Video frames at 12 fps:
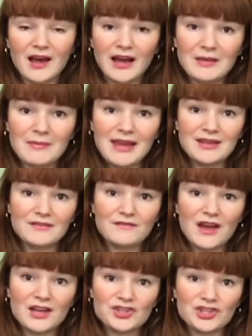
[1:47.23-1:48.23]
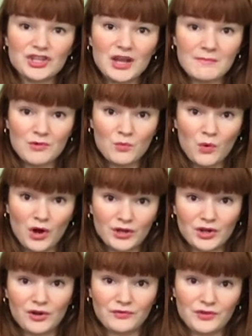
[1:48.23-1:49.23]
I made version number
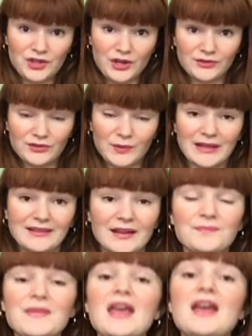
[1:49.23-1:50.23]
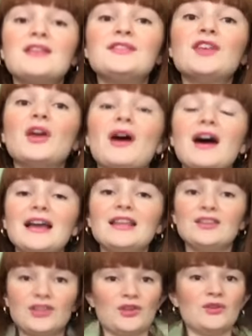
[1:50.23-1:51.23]
one of the toaster sweater. So I
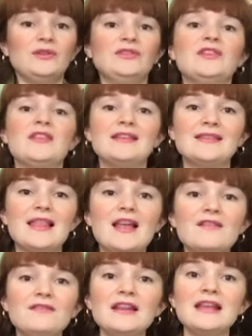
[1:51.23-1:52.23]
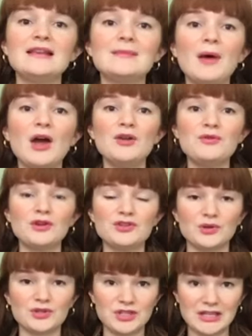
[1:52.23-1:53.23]
used this lovely polka
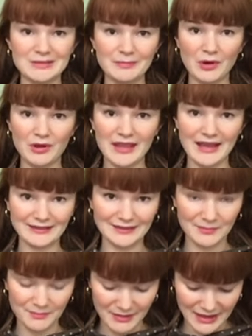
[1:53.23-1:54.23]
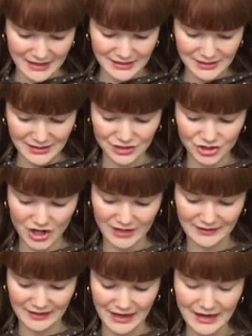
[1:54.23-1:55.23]
dotted polyester blend
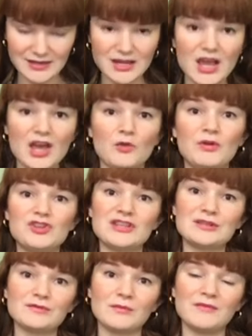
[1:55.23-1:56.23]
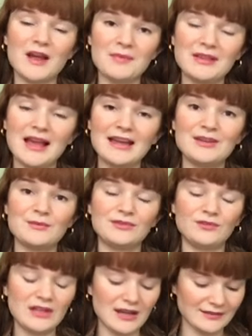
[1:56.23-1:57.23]
jersey knit, which is from Fabricland. It was
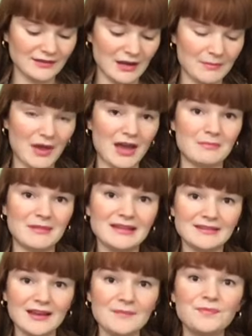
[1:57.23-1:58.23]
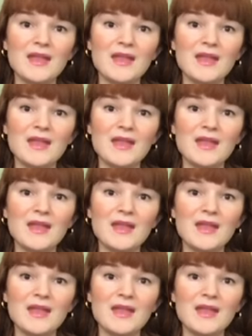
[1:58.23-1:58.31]
£3.99 per meter.